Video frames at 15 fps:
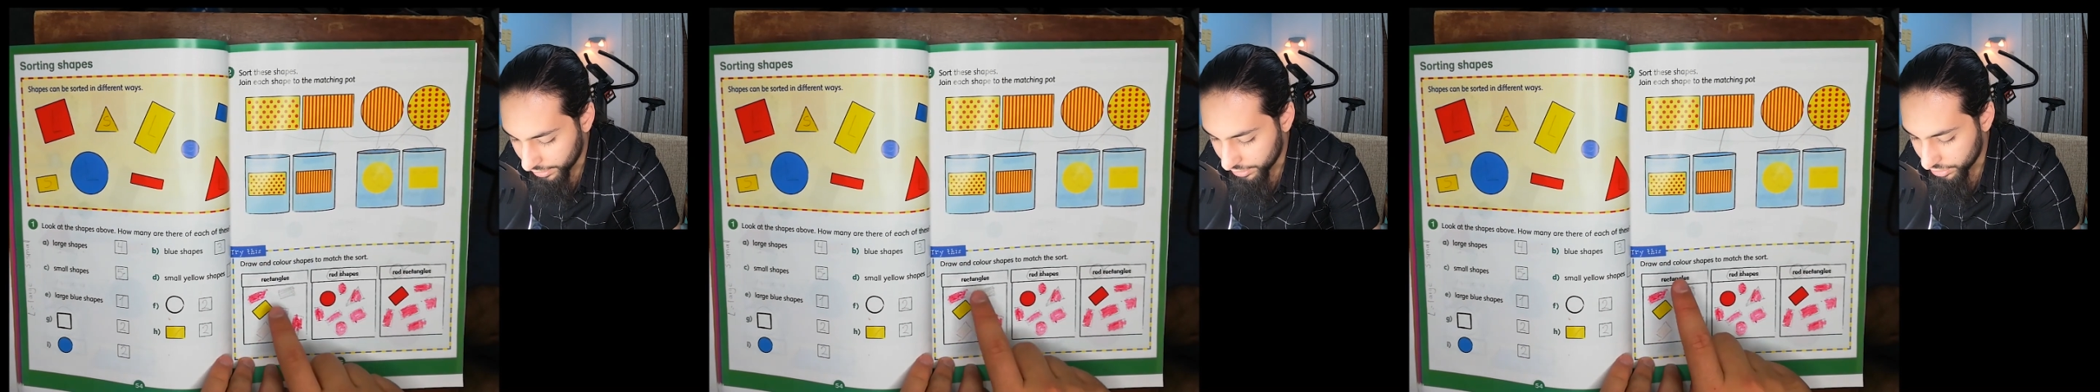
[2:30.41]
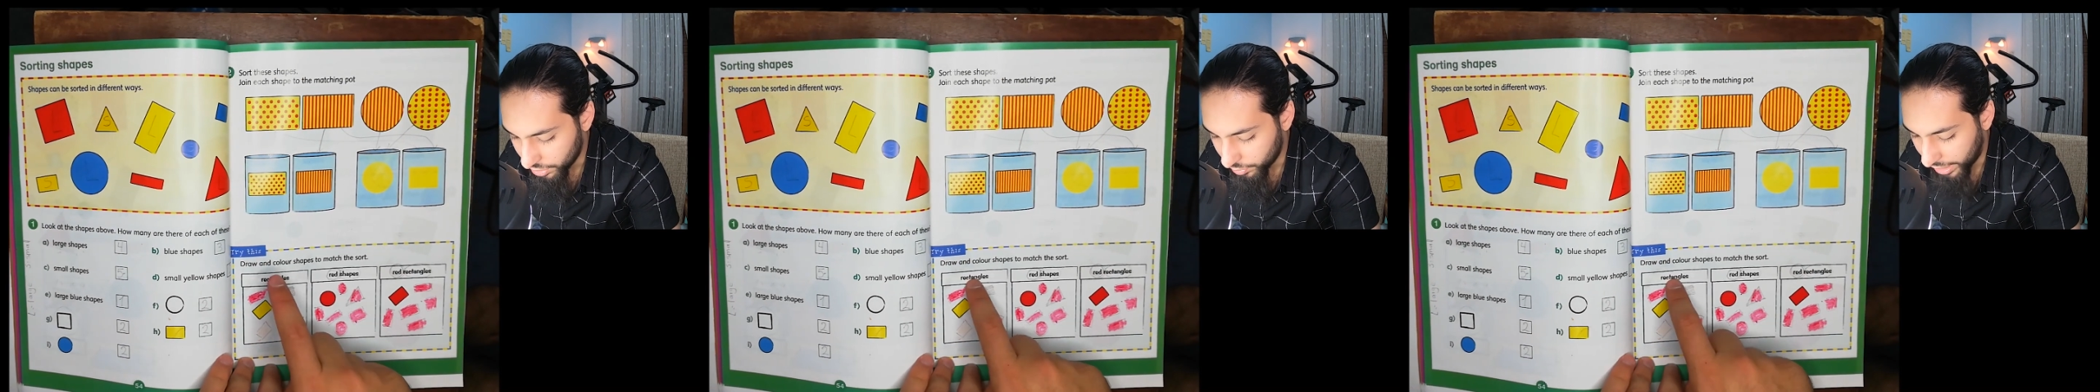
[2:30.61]

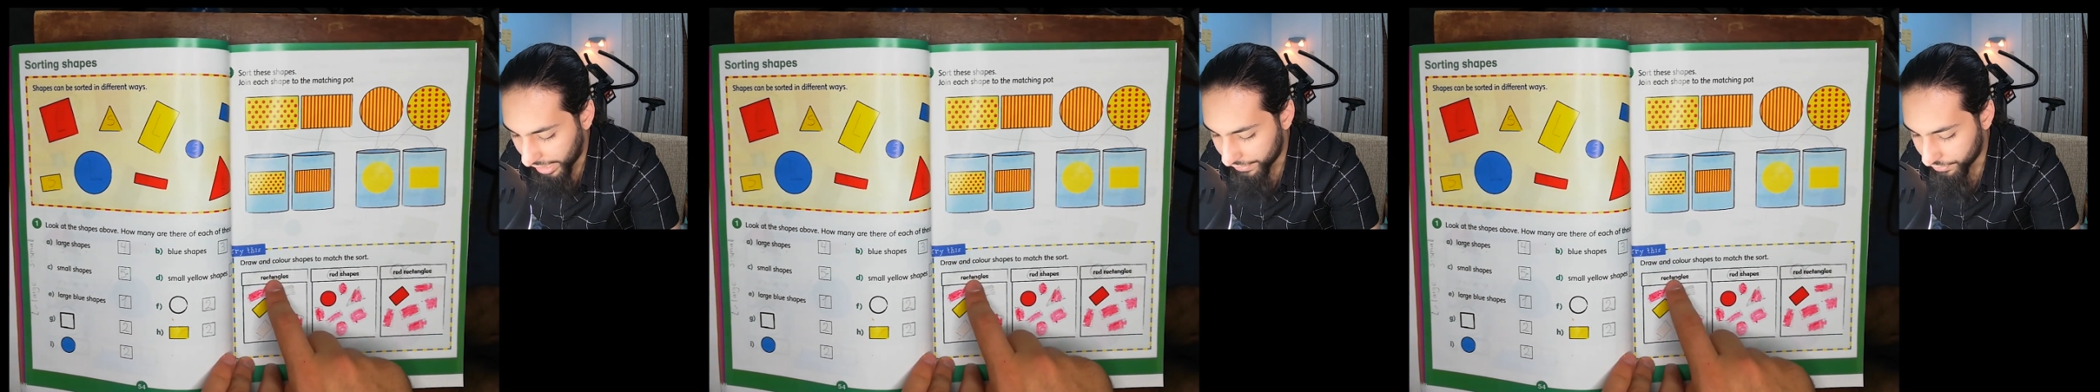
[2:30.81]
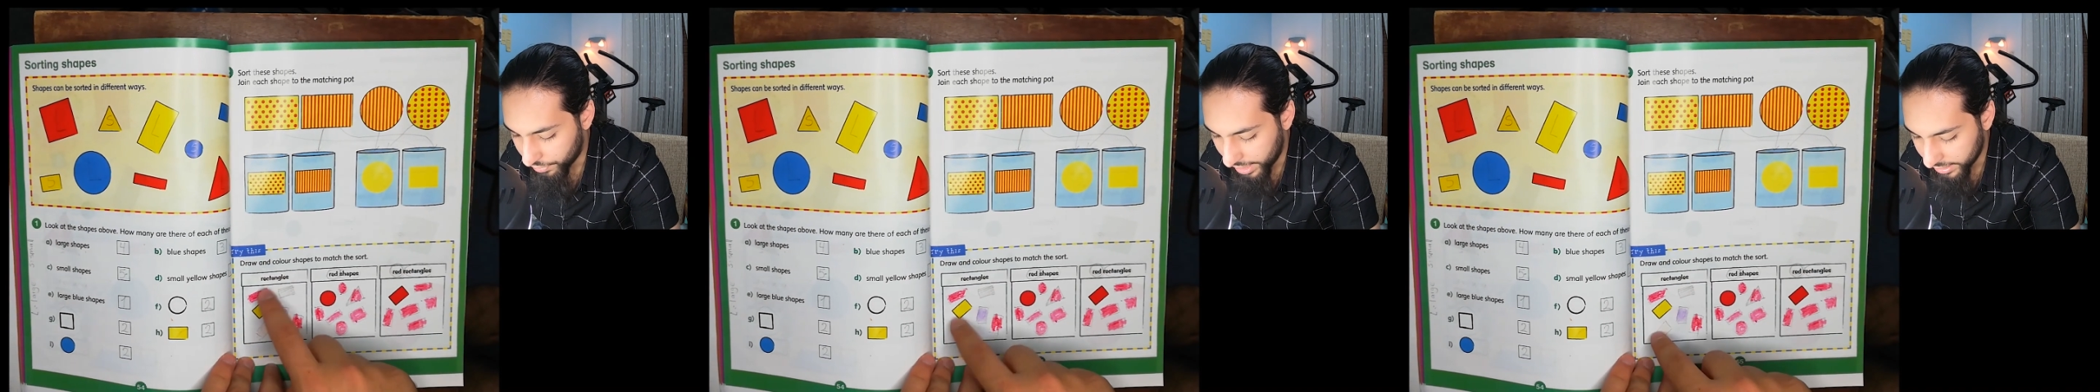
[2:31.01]
So we
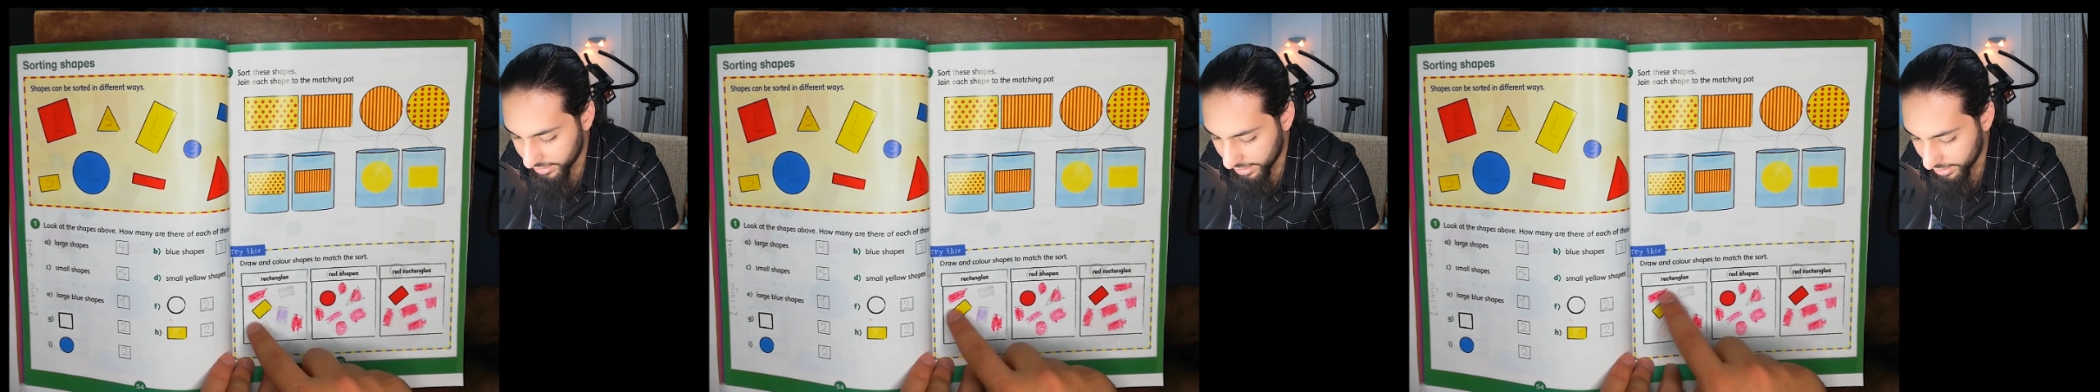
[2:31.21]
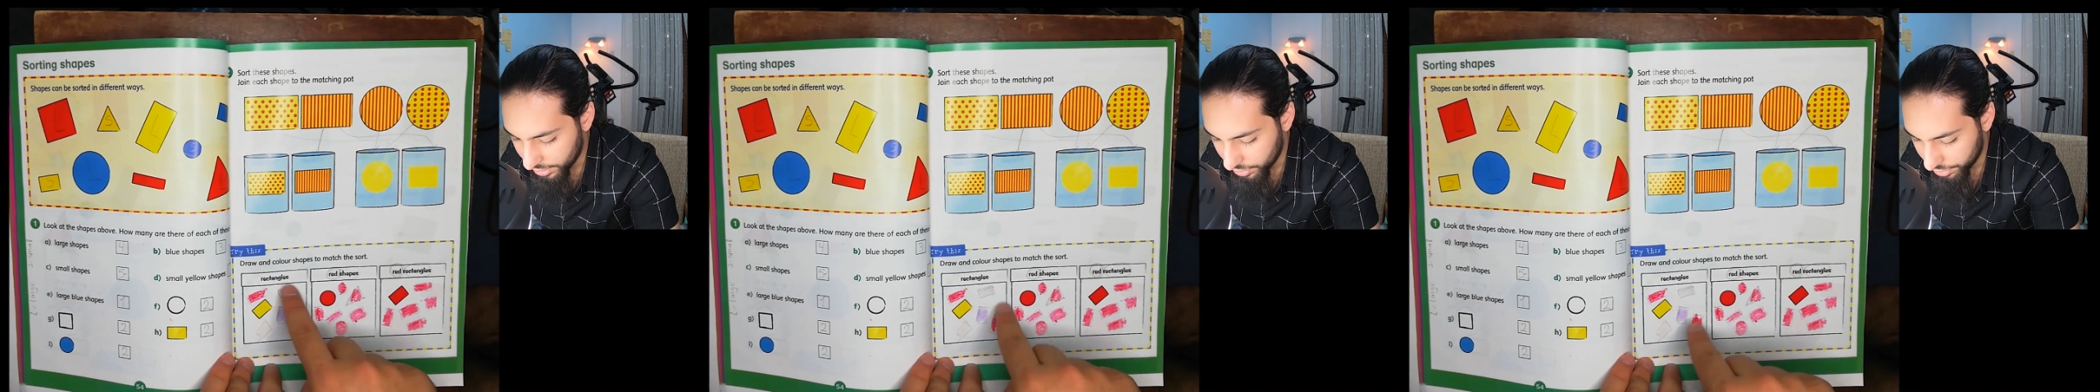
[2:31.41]
have
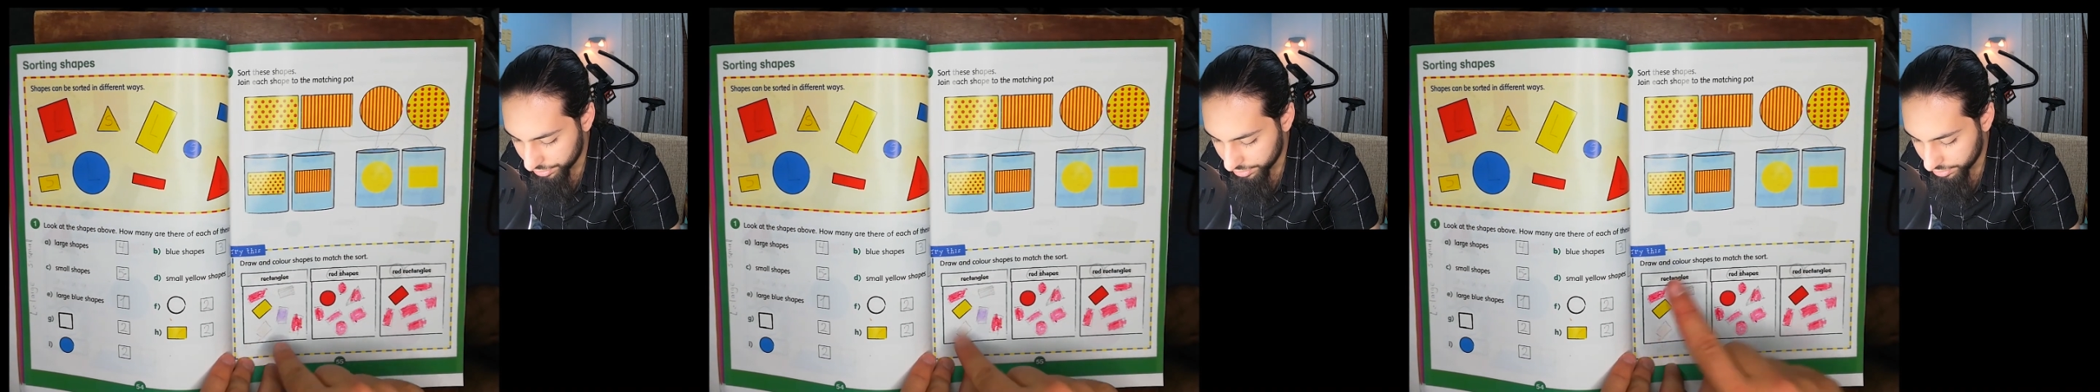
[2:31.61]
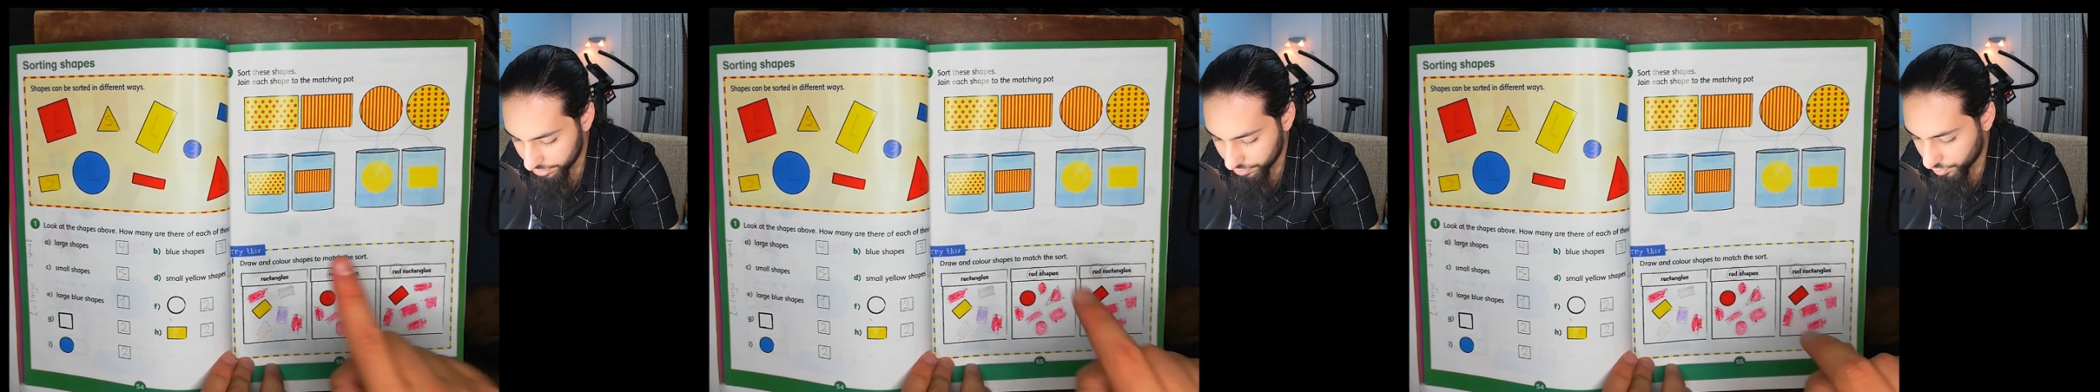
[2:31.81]

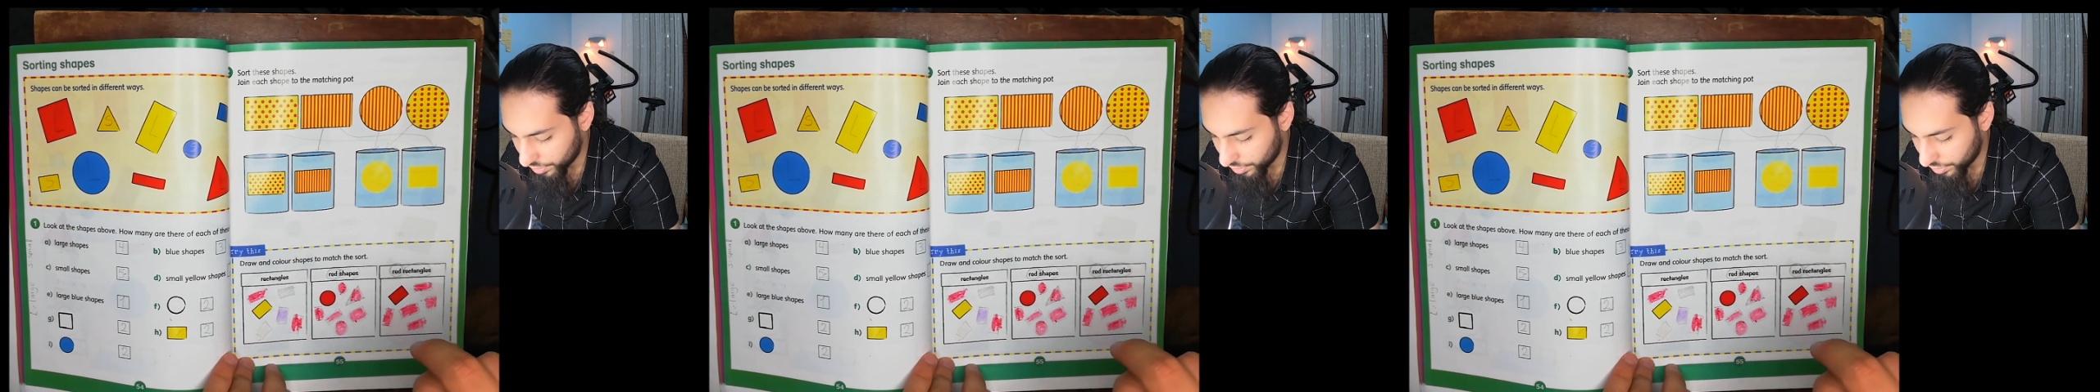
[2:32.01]
rectangles